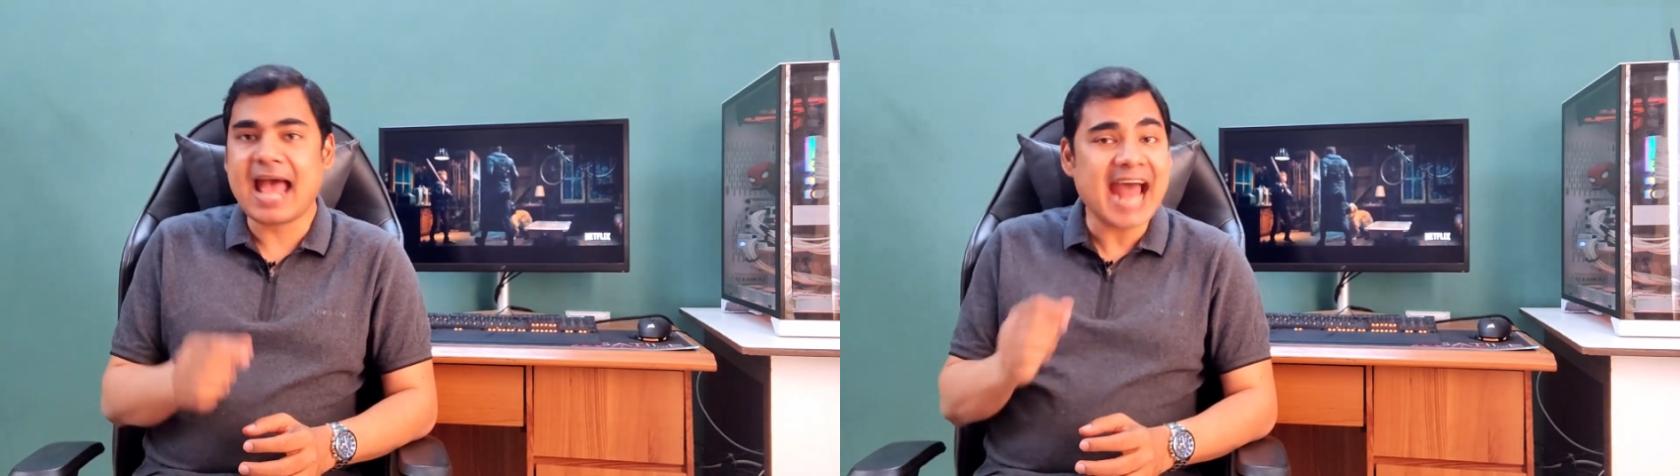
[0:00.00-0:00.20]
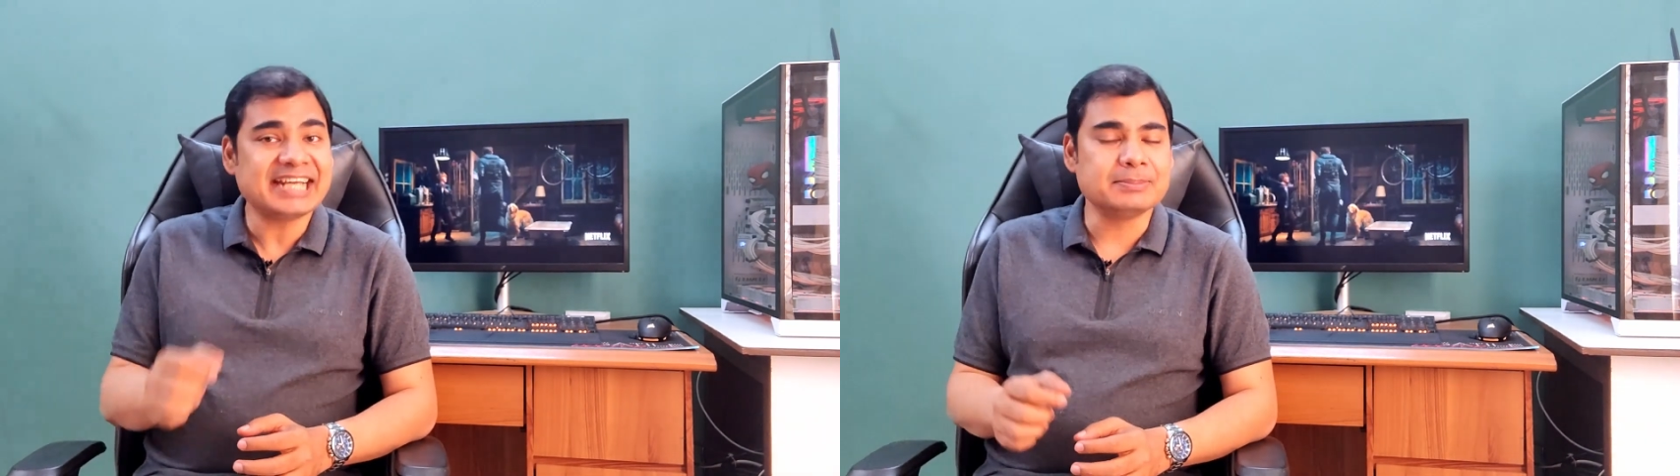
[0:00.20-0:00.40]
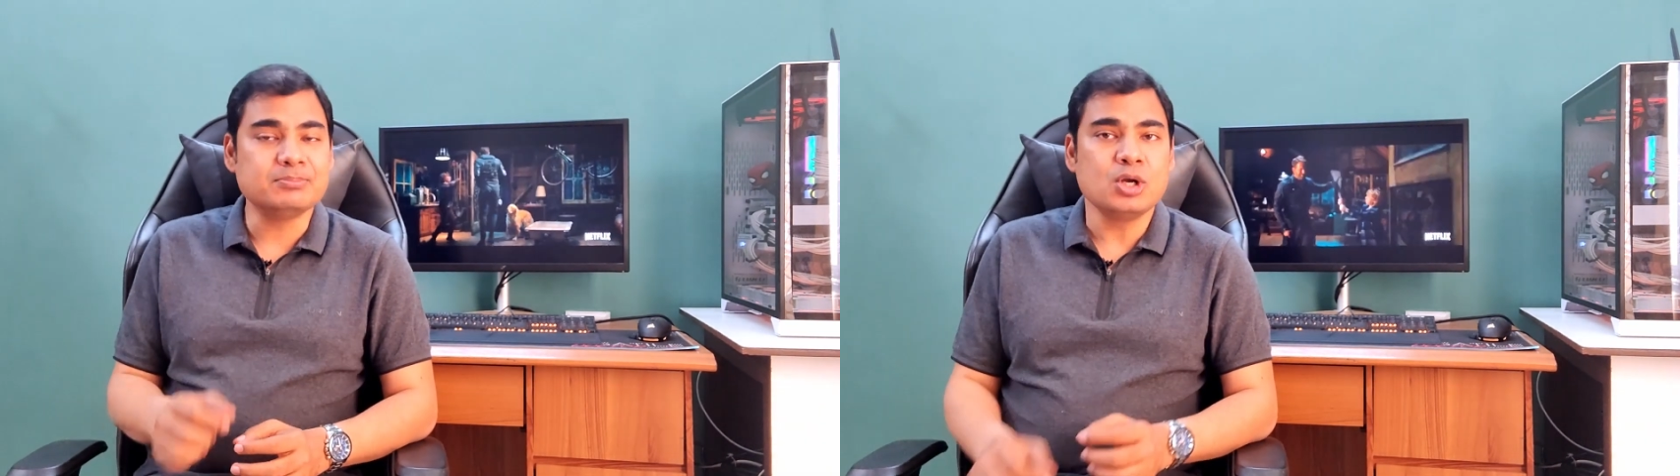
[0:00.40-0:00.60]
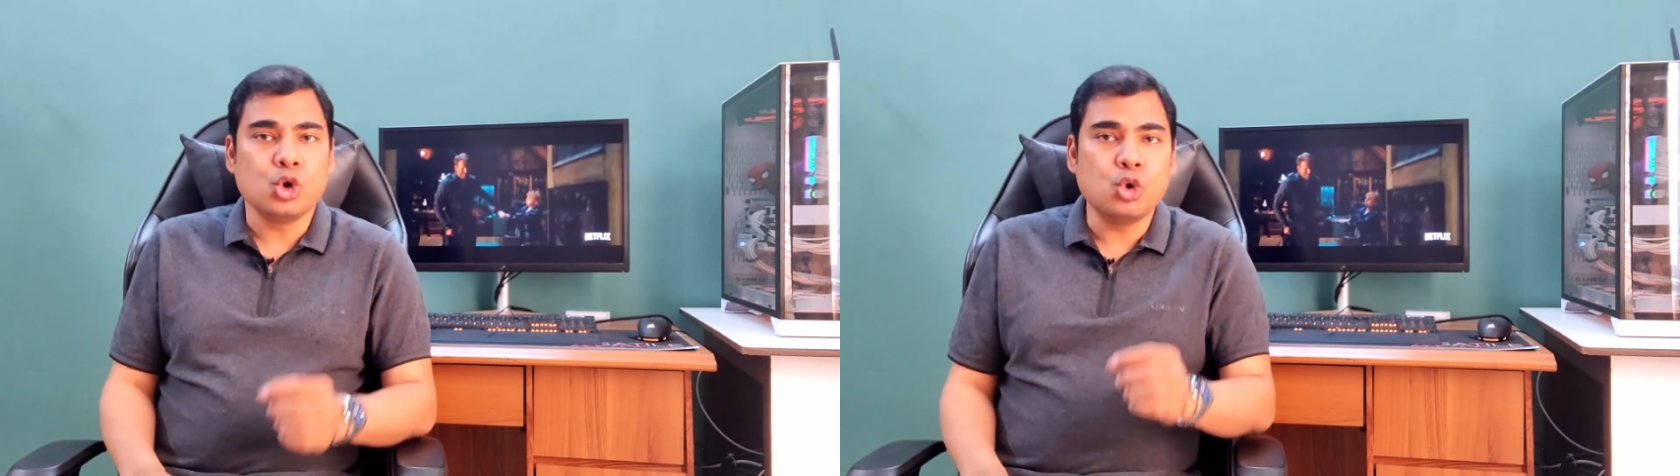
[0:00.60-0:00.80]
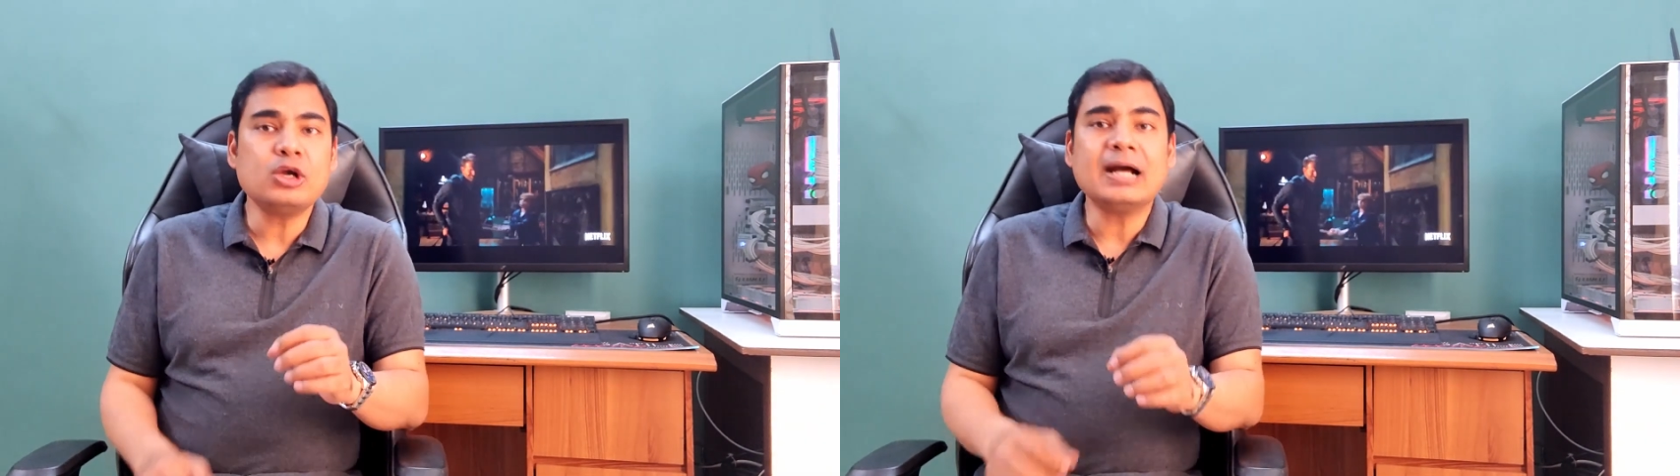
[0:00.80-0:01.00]
Adam
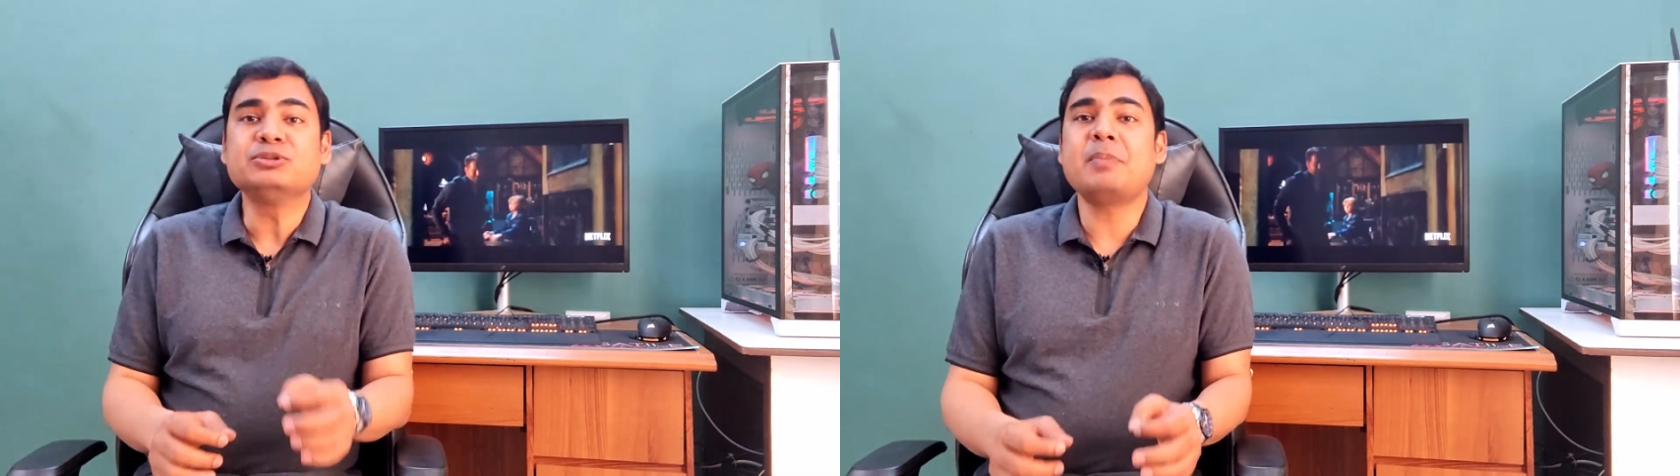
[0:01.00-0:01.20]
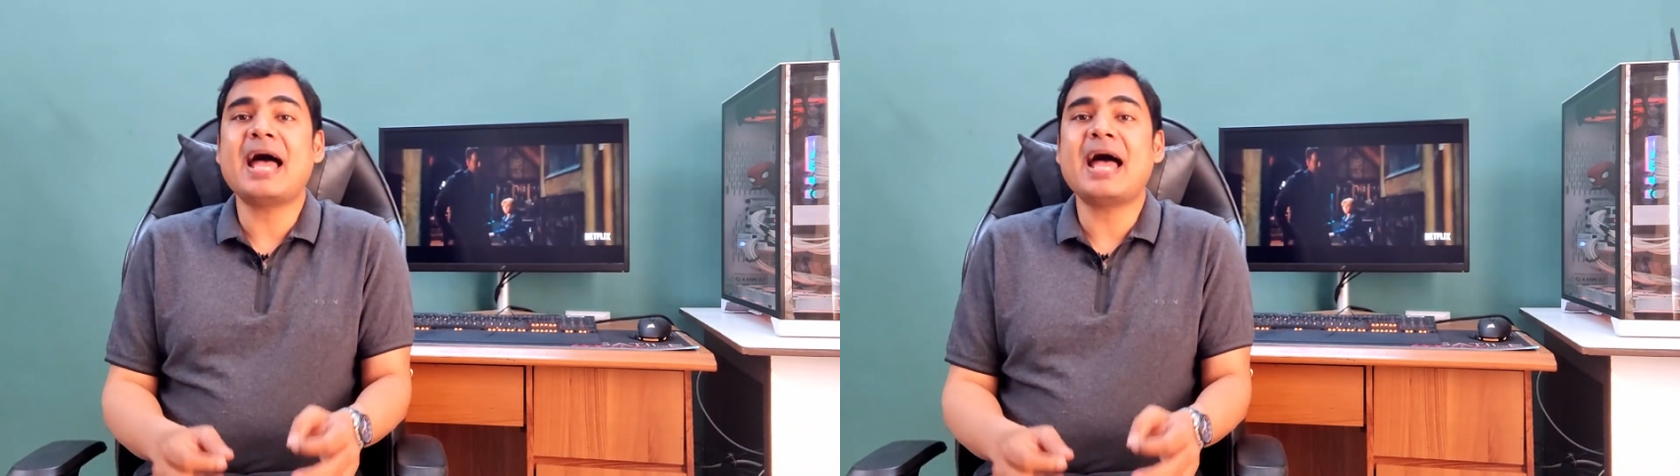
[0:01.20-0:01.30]
who comes